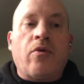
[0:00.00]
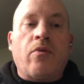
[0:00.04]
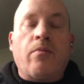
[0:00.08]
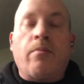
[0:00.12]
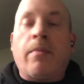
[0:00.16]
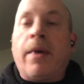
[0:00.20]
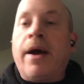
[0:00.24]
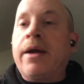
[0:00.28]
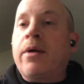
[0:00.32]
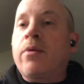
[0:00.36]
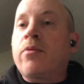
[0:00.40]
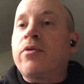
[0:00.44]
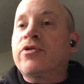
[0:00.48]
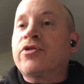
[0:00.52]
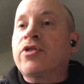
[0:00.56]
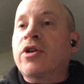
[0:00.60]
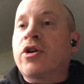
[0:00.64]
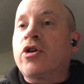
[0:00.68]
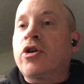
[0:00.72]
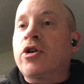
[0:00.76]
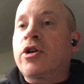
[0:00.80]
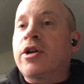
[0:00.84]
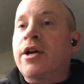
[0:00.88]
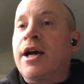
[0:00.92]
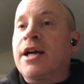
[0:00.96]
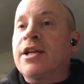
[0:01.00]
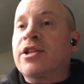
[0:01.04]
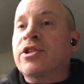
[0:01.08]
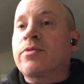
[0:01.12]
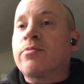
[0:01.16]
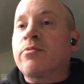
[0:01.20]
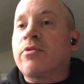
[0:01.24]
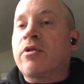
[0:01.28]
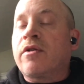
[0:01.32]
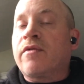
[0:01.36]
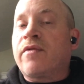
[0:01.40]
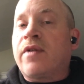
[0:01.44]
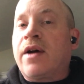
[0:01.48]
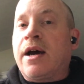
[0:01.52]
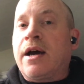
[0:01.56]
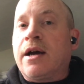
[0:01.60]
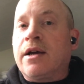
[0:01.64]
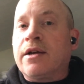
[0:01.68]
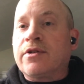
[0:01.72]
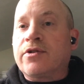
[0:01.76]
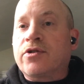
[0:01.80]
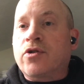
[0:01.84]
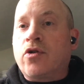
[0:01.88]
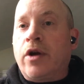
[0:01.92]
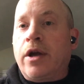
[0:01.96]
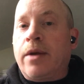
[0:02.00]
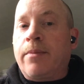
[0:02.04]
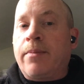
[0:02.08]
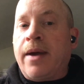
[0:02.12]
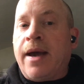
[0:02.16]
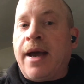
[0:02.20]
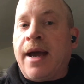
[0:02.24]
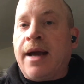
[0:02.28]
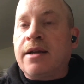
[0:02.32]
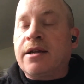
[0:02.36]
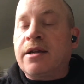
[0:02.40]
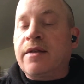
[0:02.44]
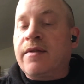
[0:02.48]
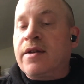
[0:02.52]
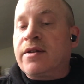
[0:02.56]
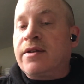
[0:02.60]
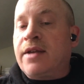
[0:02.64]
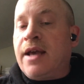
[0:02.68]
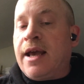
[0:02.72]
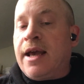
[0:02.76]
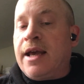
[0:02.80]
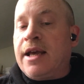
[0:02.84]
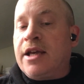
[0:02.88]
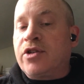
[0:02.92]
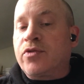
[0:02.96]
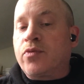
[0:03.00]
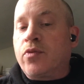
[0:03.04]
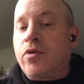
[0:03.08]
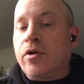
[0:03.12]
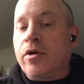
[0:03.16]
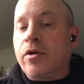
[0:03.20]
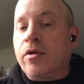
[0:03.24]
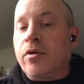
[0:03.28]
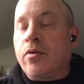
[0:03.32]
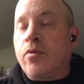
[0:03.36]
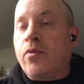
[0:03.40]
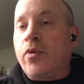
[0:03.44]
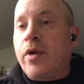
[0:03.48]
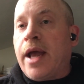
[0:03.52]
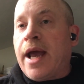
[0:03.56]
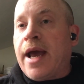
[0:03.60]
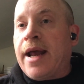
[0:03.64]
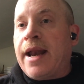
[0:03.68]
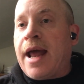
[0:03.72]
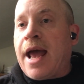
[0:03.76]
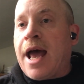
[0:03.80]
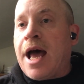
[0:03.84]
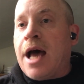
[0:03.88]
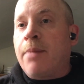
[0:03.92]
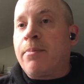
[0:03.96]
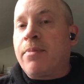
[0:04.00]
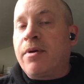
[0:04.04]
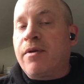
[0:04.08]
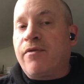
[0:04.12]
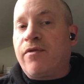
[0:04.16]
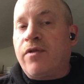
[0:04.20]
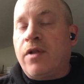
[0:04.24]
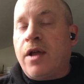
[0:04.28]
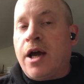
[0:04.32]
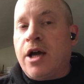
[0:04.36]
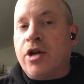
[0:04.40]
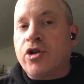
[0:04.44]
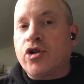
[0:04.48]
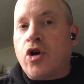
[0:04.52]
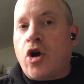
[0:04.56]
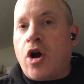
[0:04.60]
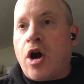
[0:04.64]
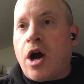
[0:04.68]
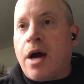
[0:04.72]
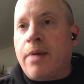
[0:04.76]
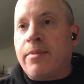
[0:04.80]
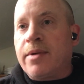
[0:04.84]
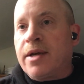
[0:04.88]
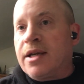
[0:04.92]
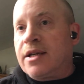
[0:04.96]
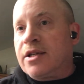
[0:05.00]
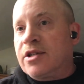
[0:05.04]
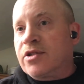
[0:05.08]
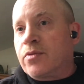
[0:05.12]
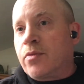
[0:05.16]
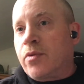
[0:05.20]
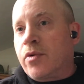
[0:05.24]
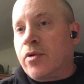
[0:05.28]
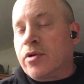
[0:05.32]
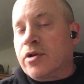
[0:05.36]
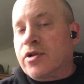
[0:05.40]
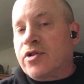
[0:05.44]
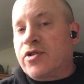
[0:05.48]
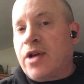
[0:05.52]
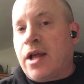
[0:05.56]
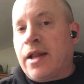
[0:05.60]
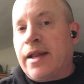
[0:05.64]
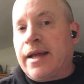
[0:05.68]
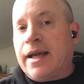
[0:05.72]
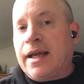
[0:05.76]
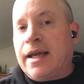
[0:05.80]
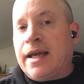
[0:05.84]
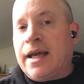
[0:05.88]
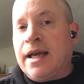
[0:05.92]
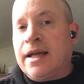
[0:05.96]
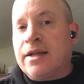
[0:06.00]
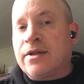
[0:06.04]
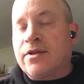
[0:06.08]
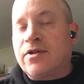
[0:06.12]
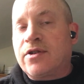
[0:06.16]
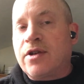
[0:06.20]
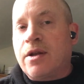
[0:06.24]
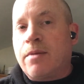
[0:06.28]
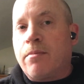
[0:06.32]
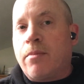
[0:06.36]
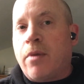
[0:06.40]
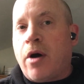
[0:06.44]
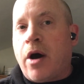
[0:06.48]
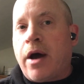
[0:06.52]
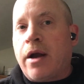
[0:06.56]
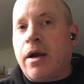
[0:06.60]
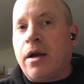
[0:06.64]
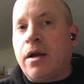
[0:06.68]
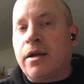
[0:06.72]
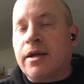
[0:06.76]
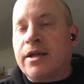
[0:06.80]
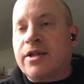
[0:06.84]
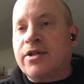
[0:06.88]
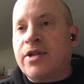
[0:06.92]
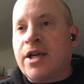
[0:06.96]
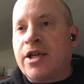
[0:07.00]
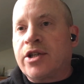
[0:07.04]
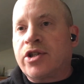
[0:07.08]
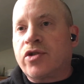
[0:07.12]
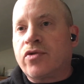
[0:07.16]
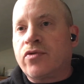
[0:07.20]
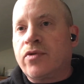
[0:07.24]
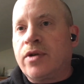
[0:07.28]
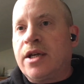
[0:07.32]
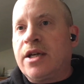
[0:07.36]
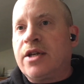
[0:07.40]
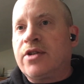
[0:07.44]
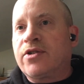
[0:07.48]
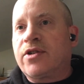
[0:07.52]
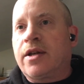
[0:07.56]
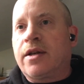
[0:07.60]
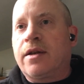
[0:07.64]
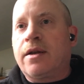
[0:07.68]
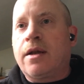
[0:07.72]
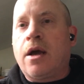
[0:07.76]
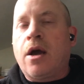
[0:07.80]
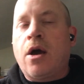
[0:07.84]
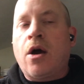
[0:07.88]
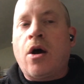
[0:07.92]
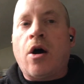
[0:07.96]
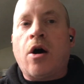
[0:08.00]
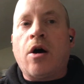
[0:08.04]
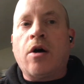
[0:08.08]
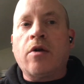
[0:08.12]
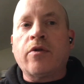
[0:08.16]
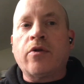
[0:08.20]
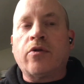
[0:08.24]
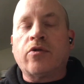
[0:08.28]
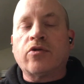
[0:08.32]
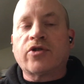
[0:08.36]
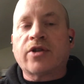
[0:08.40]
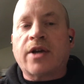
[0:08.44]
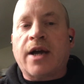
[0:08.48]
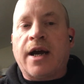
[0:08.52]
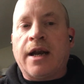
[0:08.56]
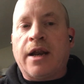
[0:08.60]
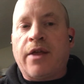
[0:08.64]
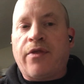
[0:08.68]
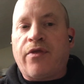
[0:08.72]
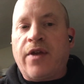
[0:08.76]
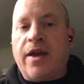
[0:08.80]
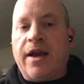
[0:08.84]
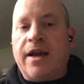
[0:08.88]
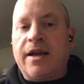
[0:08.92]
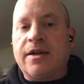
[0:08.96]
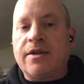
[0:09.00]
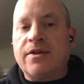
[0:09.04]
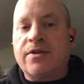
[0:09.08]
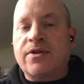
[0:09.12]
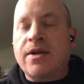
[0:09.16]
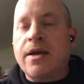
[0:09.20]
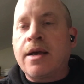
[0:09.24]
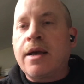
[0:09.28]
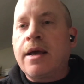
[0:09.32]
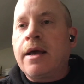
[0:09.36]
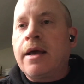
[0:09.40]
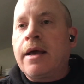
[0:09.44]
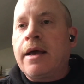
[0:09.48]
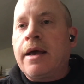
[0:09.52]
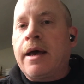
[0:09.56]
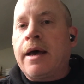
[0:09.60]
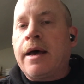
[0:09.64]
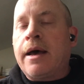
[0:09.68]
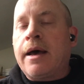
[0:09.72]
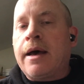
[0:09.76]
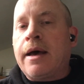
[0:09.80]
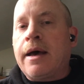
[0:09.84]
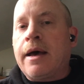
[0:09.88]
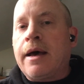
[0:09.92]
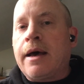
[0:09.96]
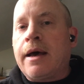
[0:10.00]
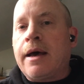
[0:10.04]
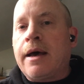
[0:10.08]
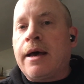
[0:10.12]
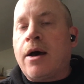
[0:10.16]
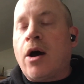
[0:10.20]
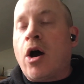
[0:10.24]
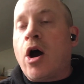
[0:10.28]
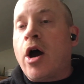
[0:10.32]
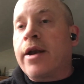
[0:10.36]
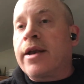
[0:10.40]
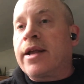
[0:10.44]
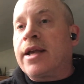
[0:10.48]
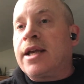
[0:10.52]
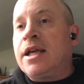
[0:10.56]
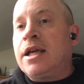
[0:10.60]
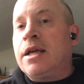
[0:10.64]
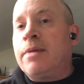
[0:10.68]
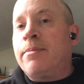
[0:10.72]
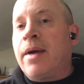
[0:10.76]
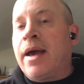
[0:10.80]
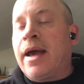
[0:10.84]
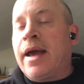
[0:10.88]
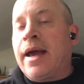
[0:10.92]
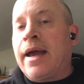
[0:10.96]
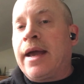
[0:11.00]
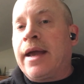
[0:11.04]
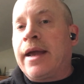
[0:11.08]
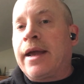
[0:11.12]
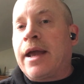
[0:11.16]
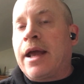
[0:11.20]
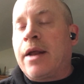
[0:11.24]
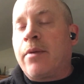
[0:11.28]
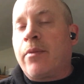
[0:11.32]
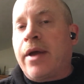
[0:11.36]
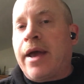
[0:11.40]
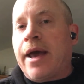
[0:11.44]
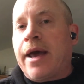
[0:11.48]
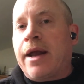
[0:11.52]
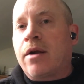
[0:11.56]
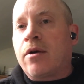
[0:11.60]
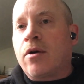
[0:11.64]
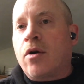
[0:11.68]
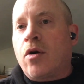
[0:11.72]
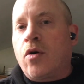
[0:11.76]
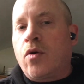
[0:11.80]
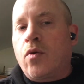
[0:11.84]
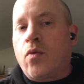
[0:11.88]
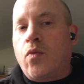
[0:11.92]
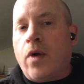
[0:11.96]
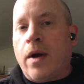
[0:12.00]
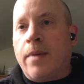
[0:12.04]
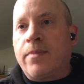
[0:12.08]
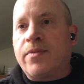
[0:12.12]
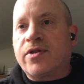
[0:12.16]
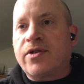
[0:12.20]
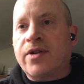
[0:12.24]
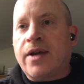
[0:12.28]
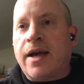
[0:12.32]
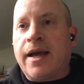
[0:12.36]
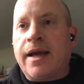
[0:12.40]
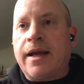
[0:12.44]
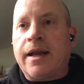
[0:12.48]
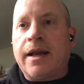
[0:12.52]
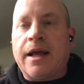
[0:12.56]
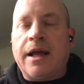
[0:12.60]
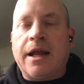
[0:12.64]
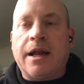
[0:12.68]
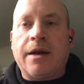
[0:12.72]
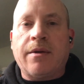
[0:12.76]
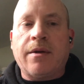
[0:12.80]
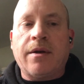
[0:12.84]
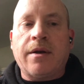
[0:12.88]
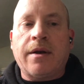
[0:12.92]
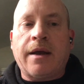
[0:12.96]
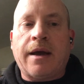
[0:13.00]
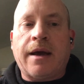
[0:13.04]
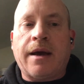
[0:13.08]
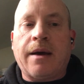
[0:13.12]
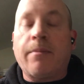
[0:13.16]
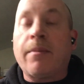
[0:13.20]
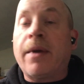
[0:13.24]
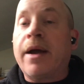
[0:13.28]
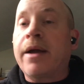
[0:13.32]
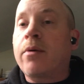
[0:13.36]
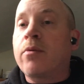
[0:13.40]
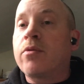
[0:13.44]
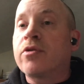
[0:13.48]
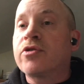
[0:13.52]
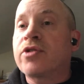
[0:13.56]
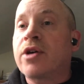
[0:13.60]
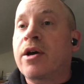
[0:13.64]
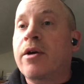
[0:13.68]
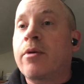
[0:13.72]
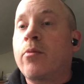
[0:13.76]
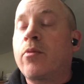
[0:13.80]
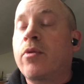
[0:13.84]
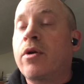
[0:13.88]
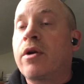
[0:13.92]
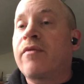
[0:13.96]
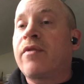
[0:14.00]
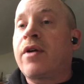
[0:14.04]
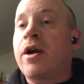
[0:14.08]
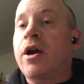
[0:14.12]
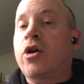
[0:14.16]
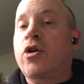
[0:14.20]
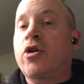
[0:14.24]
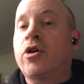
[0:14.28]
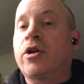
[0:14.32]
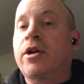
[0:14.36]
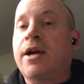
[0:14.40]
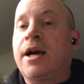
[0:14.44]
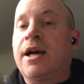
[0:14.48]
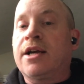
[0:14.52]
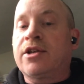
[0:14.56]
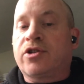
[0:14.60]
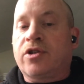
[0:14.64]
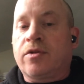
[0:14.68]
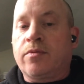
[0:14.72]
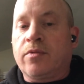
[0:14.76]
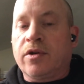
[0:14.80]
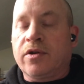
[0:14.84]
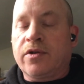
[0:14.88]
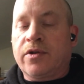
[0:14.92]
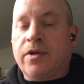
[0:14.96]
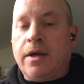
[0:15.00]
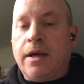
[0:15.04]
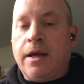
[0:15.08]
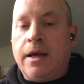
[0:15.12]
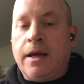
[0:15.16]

Mike was a good customer of ours, going back to the days where we had alpenflage hobbies. We were selling kits and model accessories and all those kind of things uh, on eBay, and we had our own website, and uh, Mike was one of our good customers.